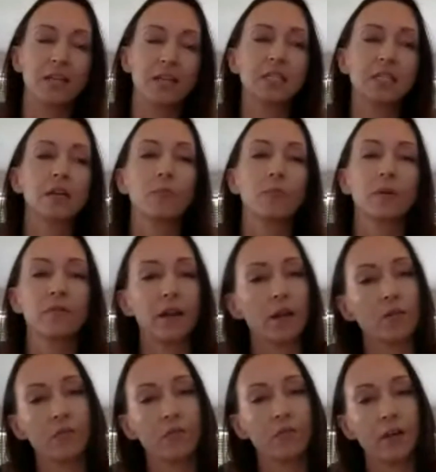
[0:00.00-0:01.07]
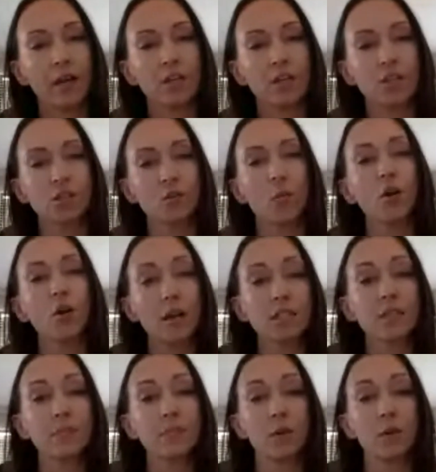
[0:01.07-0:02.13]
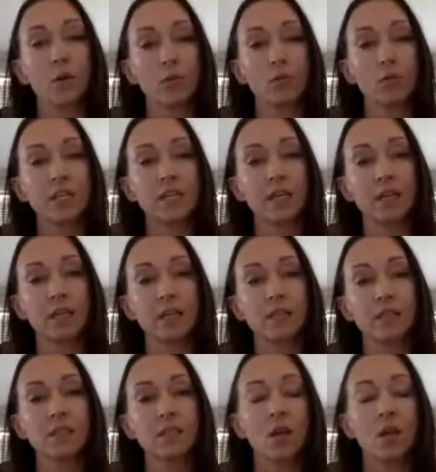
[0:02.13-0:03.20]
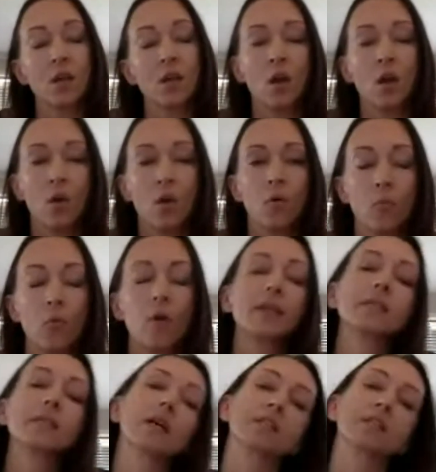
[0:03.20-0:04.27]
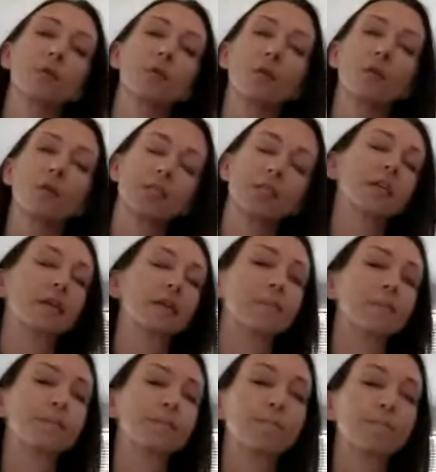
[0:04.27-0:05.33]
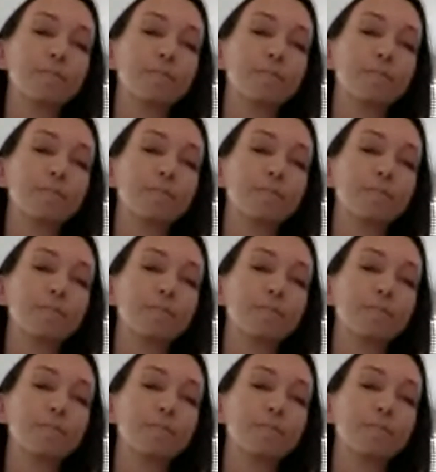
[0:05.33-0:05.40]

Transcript: need a little bit of clarification on what customer loyalty is, what is customer loyalty?